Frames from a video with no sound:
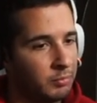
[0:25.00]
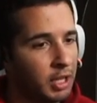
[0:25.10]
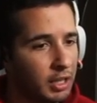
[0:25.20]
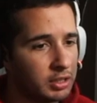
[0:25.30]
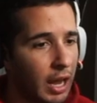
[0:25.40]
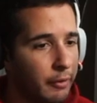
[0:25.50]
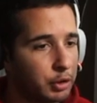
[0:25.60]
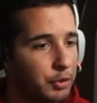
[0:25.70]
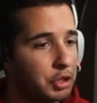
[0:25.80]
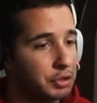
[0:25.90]
he has an average
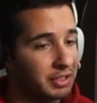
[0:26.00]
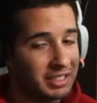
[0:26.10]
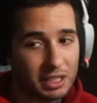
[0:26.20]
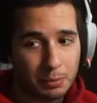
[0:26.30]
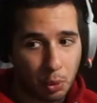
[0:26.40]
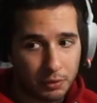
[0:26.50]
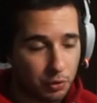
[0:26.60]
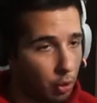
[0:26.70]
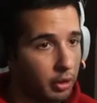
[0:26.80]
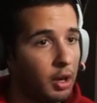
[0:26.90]
finish of
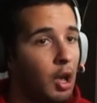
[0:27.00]
6.4,